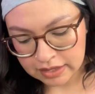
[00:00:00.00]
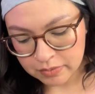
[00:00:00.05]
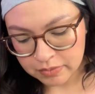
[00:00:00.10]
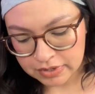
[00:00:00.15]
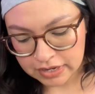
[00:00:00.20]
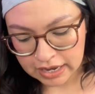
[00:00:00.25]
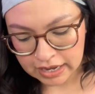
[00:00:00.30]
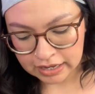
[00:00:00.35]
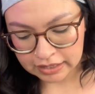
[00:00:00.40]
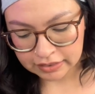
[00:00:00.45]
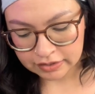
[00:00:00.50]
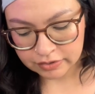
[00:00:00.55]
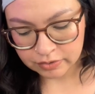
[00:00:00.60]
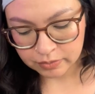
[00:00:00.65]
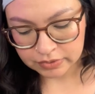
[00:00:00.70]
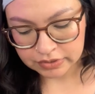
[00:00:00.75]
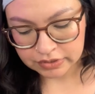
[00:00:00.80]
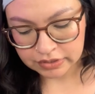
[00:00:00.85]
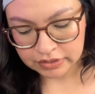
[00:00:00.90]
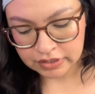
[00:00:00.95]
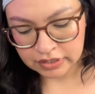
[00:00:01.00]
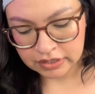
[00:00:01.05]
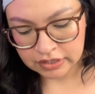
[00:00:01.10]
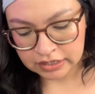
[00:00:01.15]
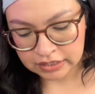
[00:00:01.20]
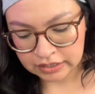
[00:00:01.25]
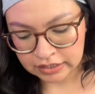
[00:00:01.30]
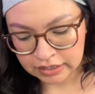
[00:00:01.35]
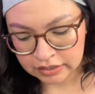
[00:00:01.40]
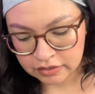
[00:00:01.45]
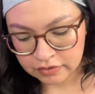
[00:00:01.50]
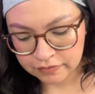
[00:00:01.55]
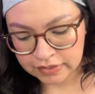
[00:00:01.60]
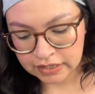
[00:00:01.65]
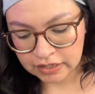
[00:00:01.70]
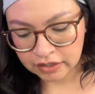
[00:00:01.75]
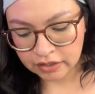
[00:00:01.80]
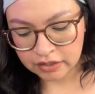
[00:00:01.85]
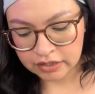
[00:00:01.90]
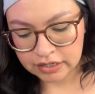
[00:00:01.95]
want to add this one to the index
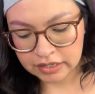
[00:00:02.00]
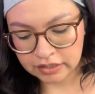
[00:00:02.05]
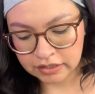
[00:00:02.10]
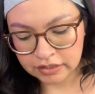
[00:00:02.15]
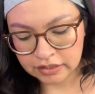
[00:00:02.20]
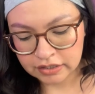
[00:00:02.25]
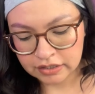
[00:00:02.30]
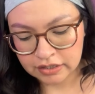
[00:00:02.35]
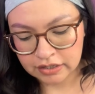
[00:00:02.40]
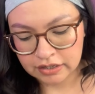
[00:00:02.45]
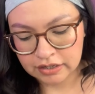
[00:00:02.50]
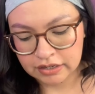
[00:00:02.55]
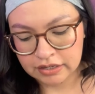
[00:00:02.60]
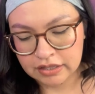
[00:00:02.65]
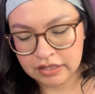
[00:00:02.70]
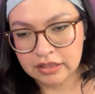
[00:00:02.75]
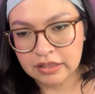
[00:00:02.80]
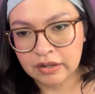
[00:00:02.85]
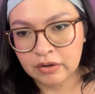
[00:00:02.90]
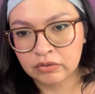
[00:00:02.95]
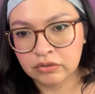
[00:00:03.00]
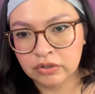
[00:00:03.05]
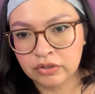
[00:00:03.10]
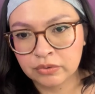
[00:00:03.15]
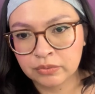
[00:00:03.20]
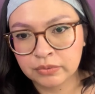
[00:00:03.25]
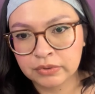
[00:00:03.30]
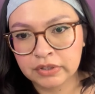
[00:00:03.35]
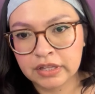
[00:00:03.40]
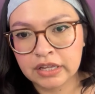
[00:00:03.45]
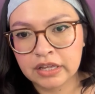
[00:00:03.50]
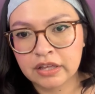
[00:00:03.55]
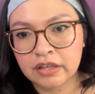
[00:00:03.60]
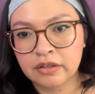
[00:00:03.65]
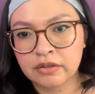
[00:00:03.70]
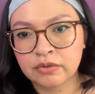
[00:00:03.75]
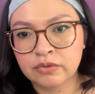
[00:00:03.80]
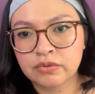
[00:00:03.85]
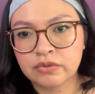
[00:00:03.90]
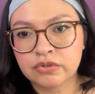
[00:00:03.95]
finger here. I think that'll look really
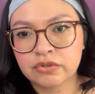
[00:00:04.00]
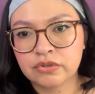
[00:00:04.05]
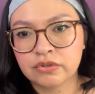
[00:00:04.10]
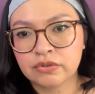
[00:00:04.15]
cute.